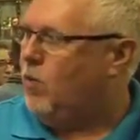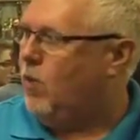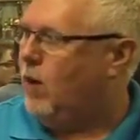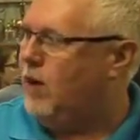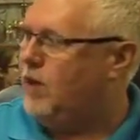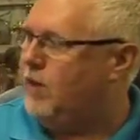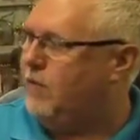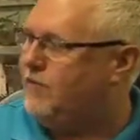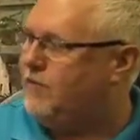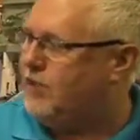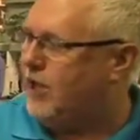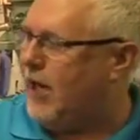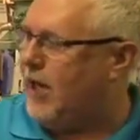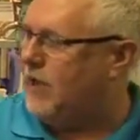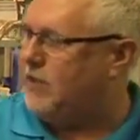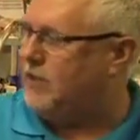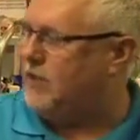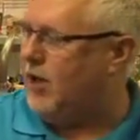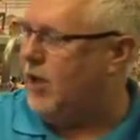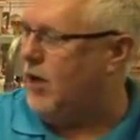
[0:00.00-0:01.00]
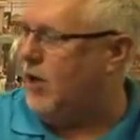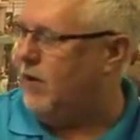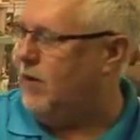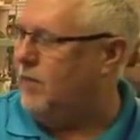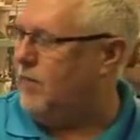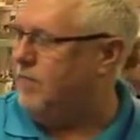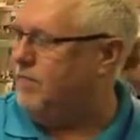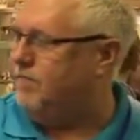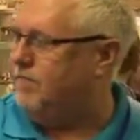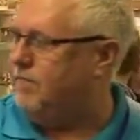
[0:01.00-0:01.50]
what you've changed
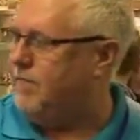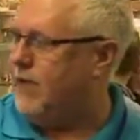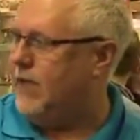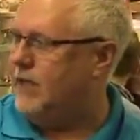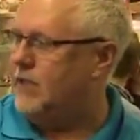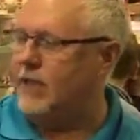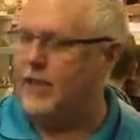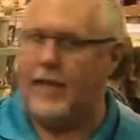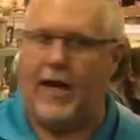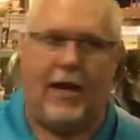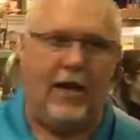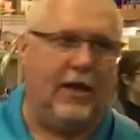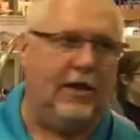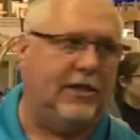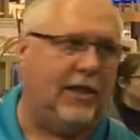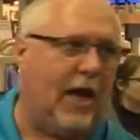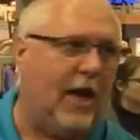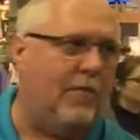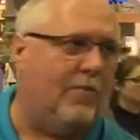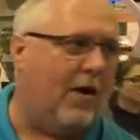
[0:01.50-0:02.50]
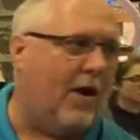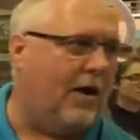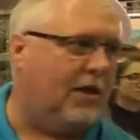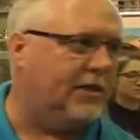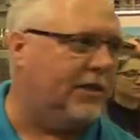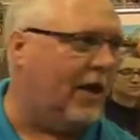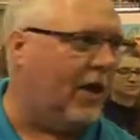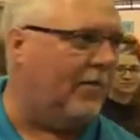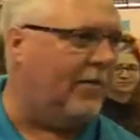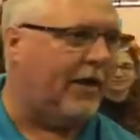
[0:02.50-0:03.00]
though is that that untie
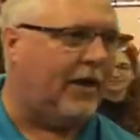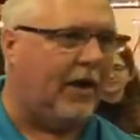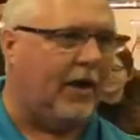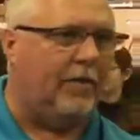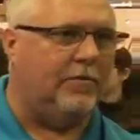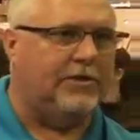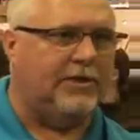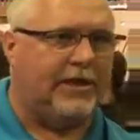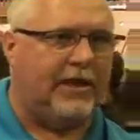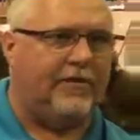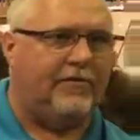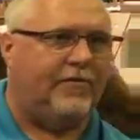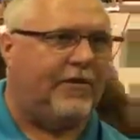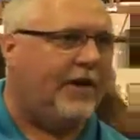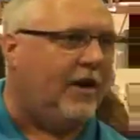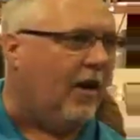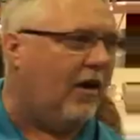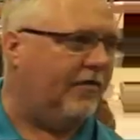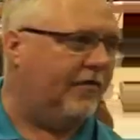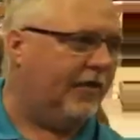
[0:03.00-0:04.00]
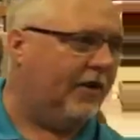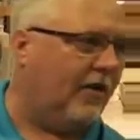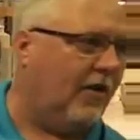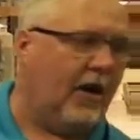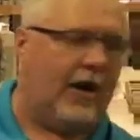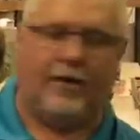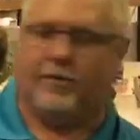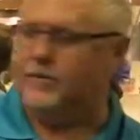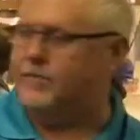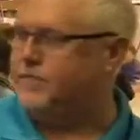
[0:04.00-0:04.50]
box now becomes 10 feet off the
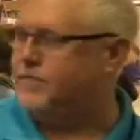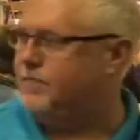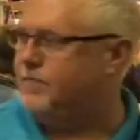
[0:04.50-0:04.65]
ground.